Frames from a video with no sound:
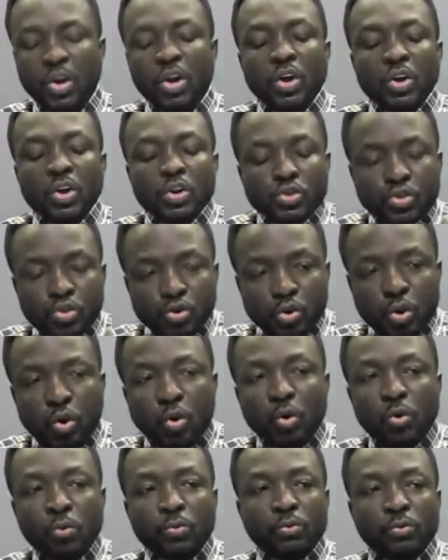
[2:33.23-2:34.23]

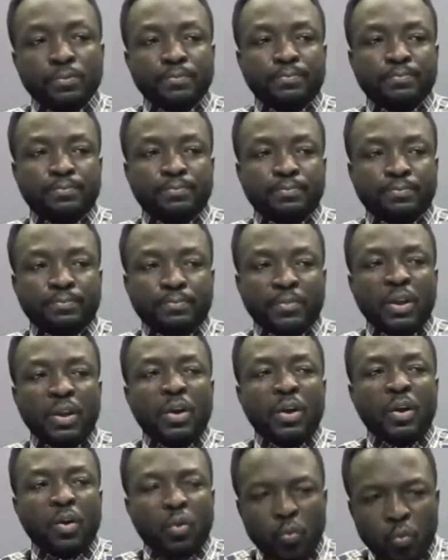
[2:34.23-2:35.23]
So,
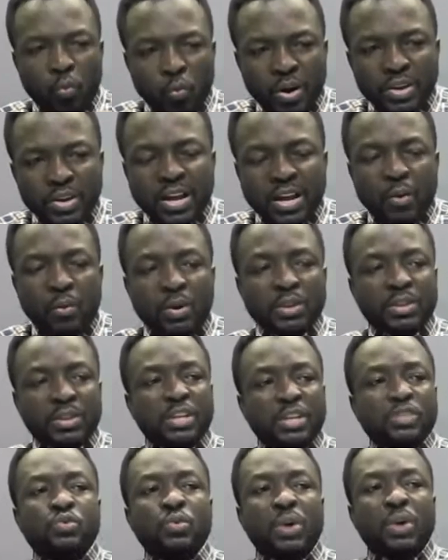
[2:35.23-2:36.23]
what I want
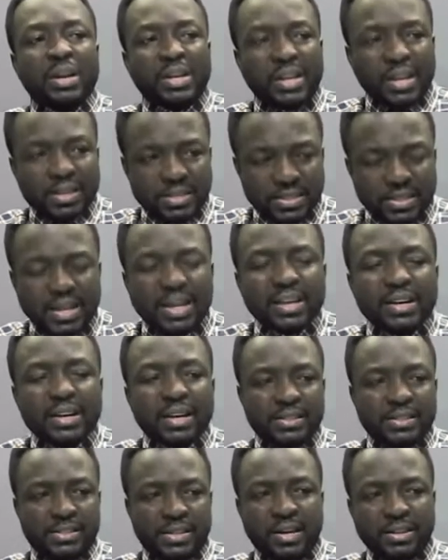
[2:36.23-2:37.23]
us to understand
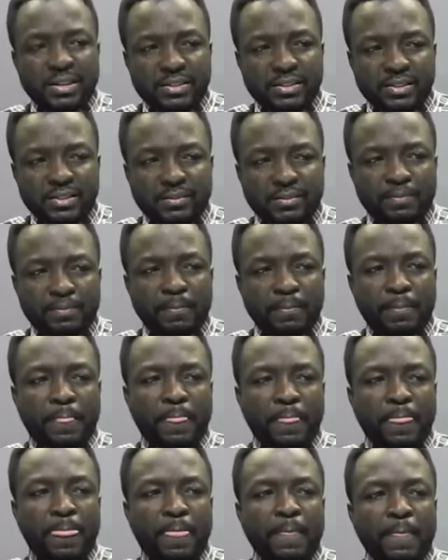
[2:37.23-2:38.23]
is that
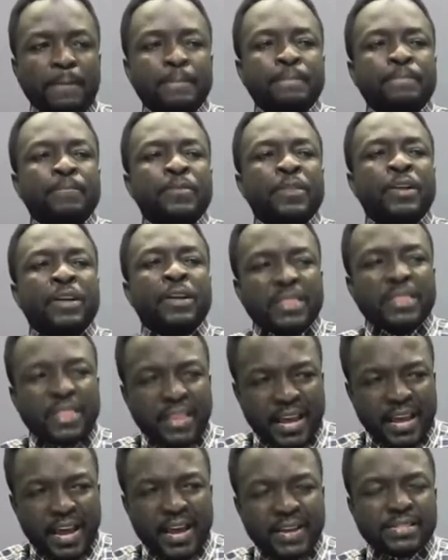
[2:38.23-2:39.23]

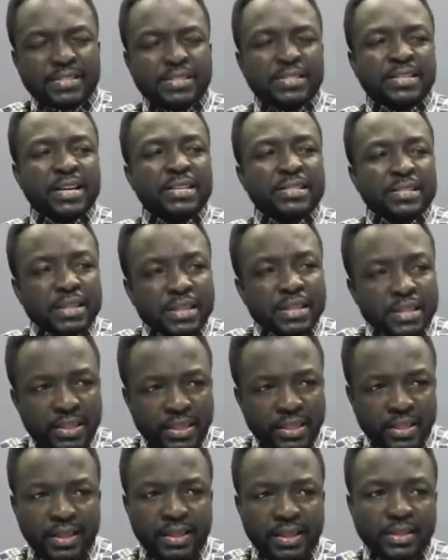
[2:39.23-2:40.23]
there are certain
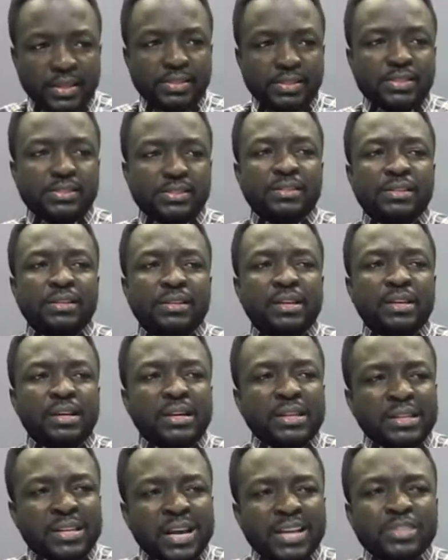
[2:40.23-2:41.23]
things
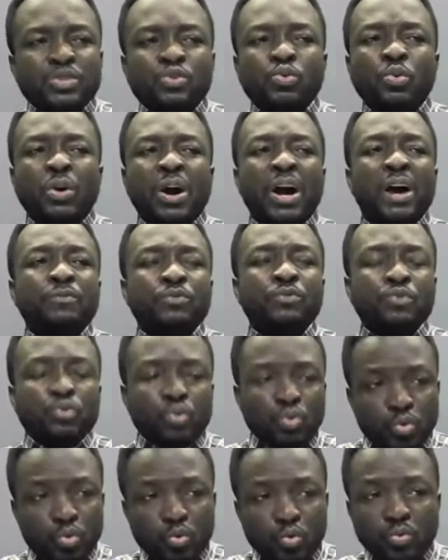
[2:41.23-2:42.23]
that you have to
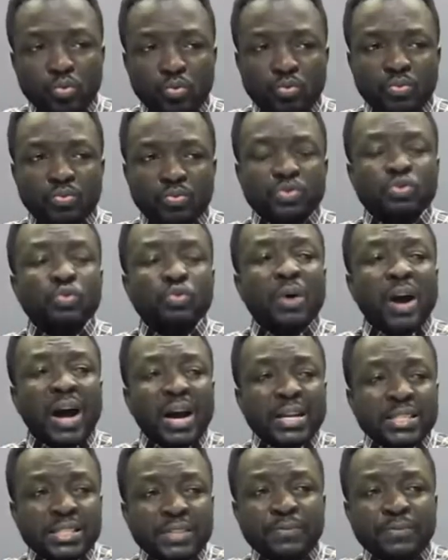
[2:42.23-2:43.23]
do to
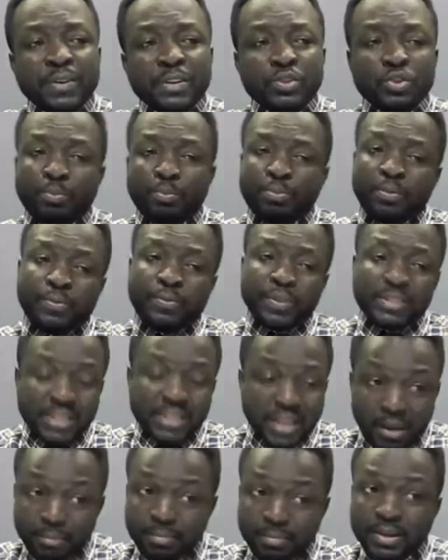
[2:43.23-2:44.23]
activate your
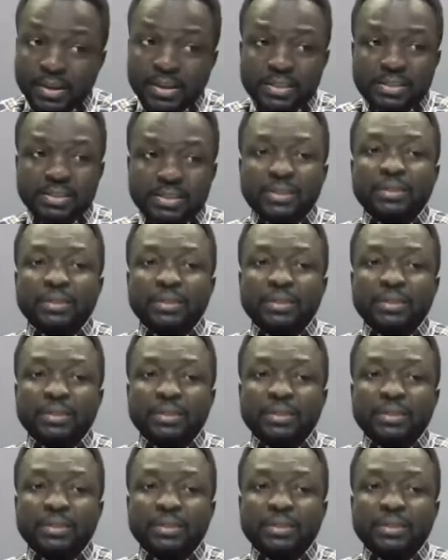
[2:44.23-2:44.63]
prophetic ability,